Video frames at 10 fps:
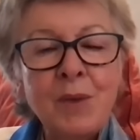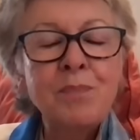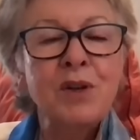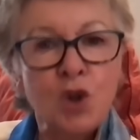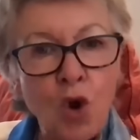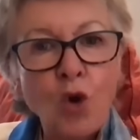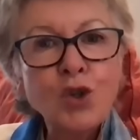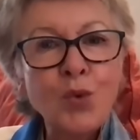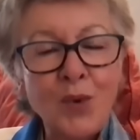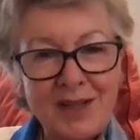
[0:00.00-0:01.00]
but not
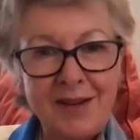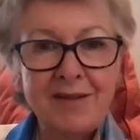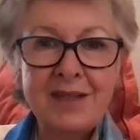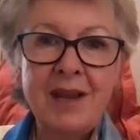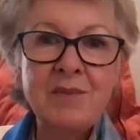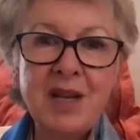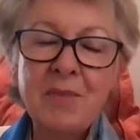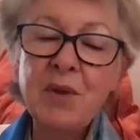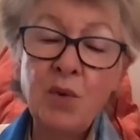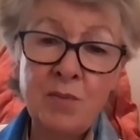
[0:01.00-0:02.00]
always at the same
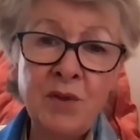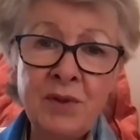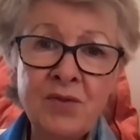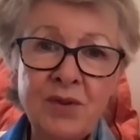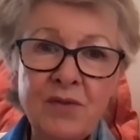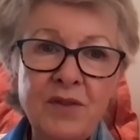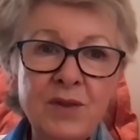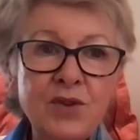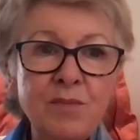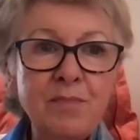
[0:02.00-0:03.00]
time that we're moving through the
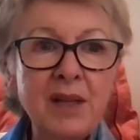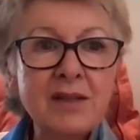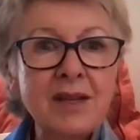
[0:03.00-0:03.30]
photon belt.